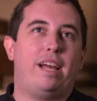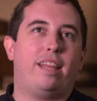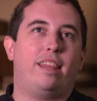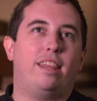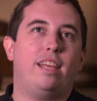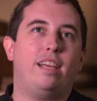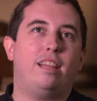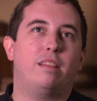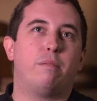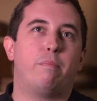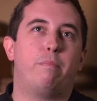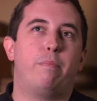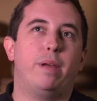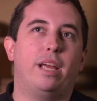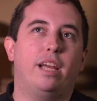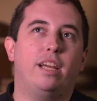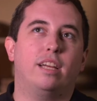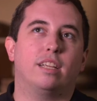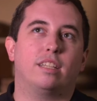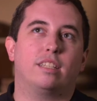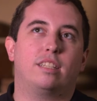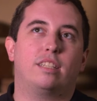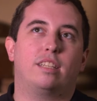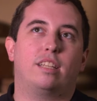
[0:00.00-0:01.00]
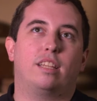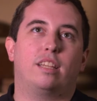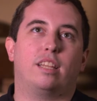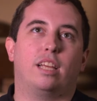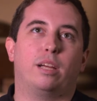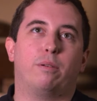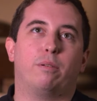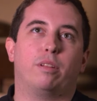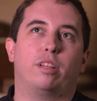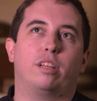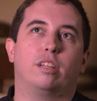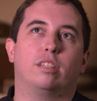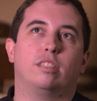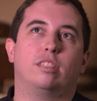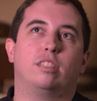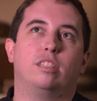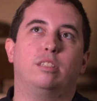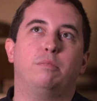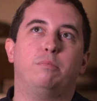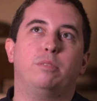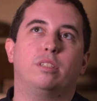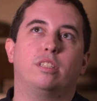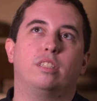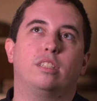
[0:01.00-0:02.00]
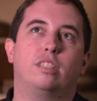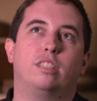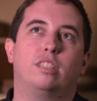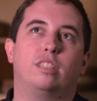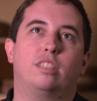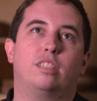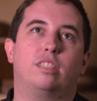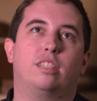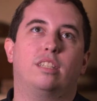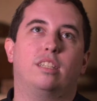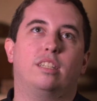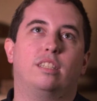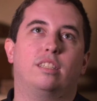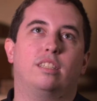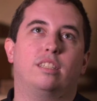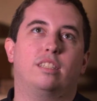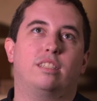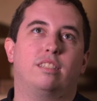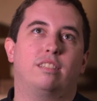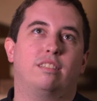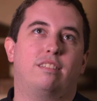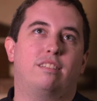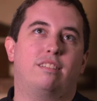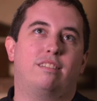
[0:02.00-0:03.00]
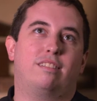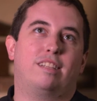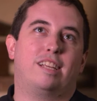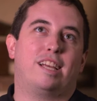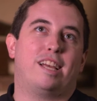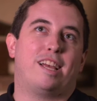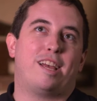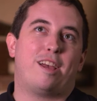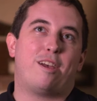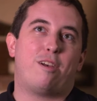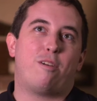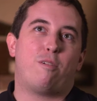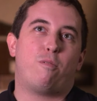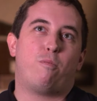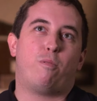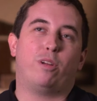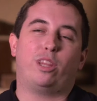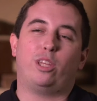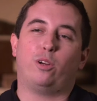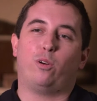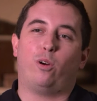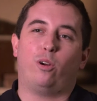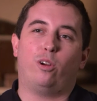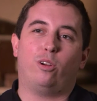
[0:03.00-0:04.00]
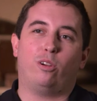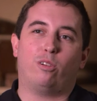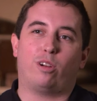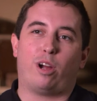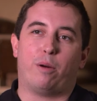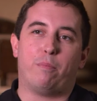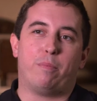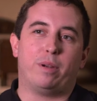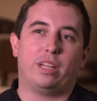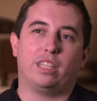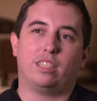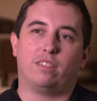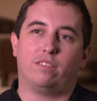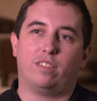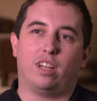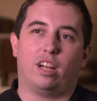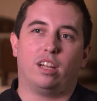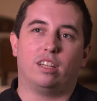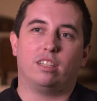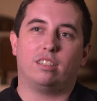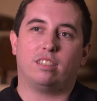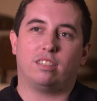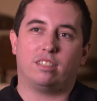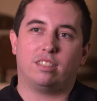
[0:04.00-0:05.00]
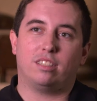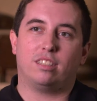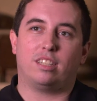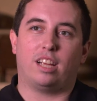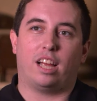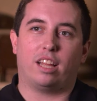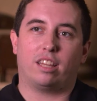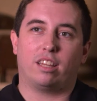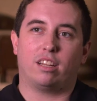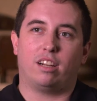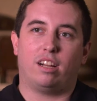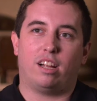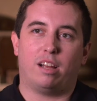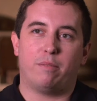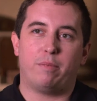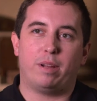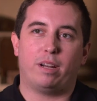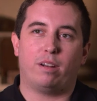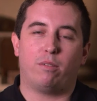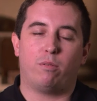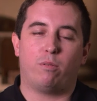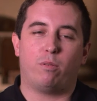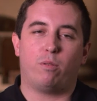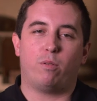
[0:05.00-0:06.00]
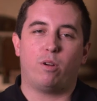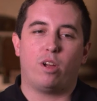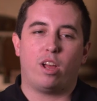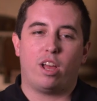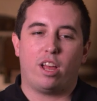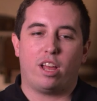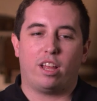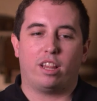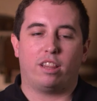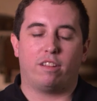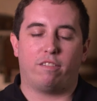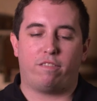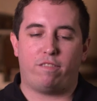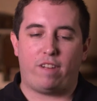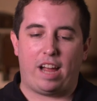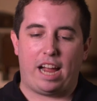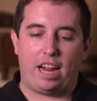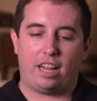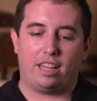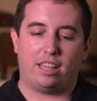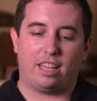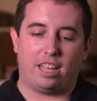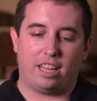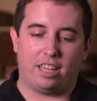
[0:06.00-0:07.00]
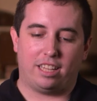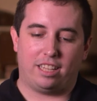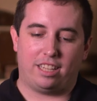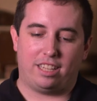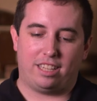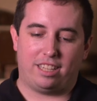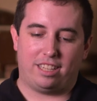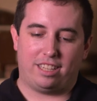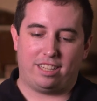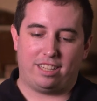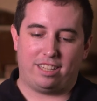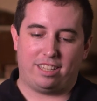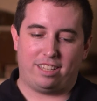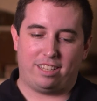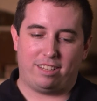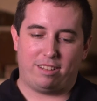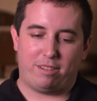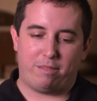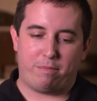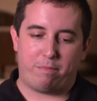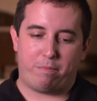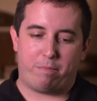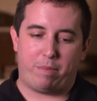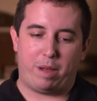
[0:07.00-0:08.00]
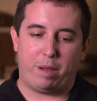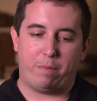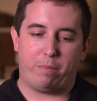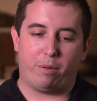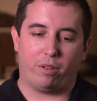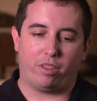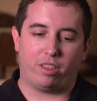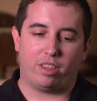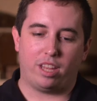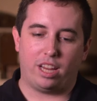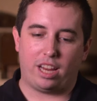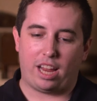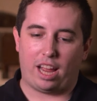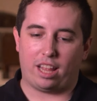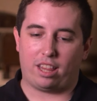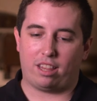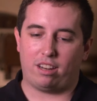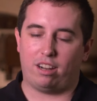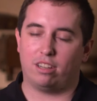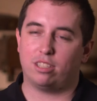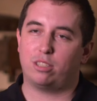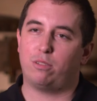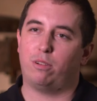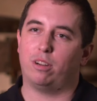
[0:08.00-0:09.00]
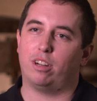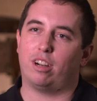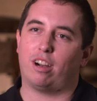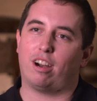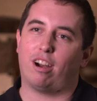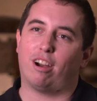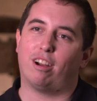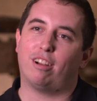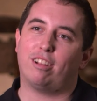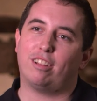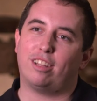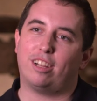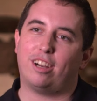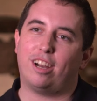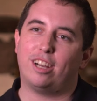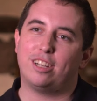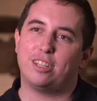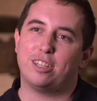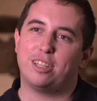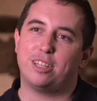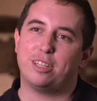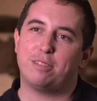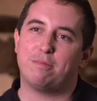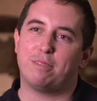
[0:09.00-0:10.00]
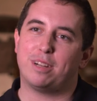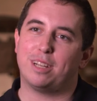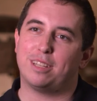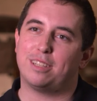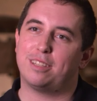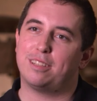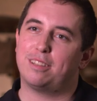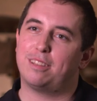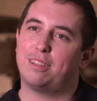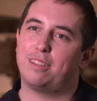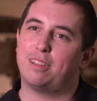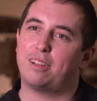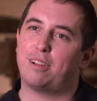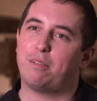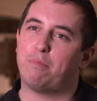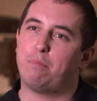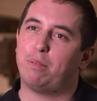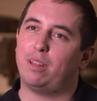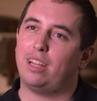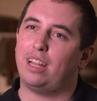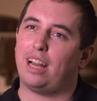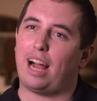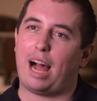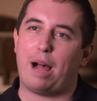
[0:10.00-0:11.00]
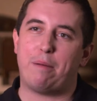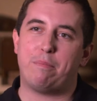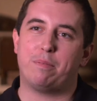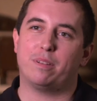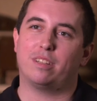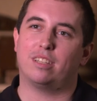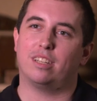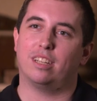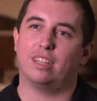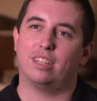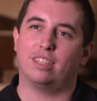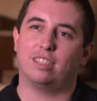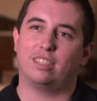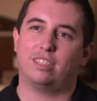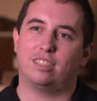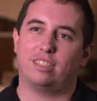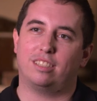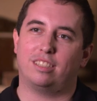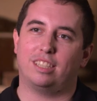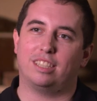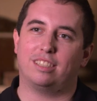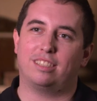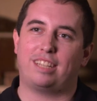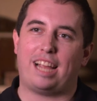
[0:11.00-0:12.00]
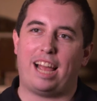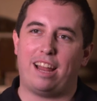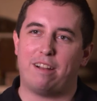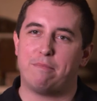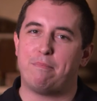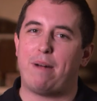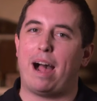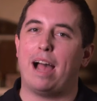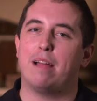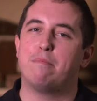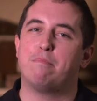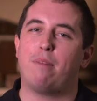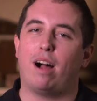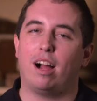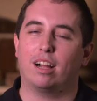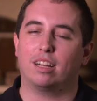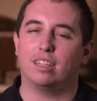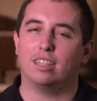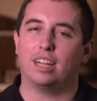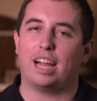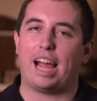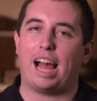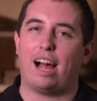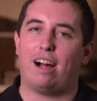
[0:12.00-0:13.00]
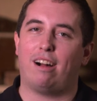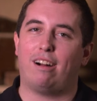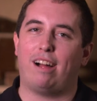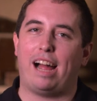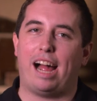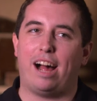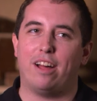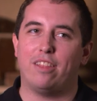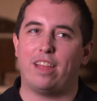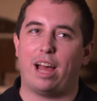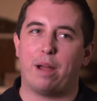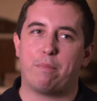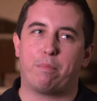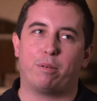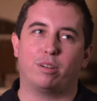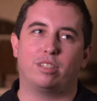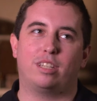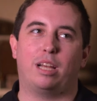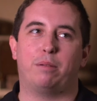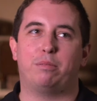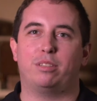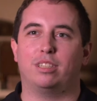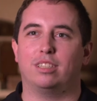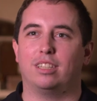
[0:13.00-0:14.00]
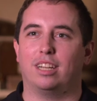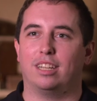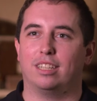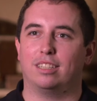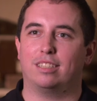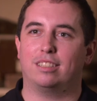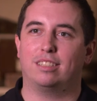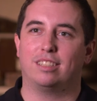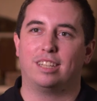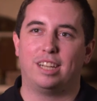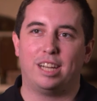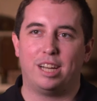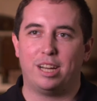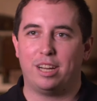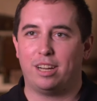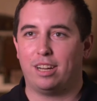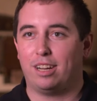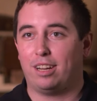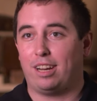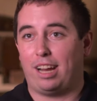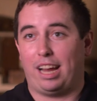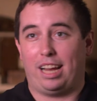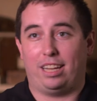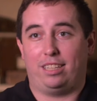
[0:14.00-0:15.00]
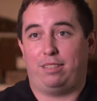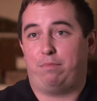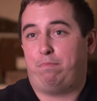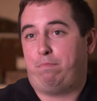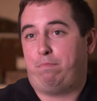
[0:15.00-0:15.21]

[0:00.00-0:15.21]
think the biggest thing with consumers is just what the oil companies have done to ethanol. I mean, the fact that people think ethanol is going to hurt their engines when it's the complete opposite is kind of mind-boggling how that perception has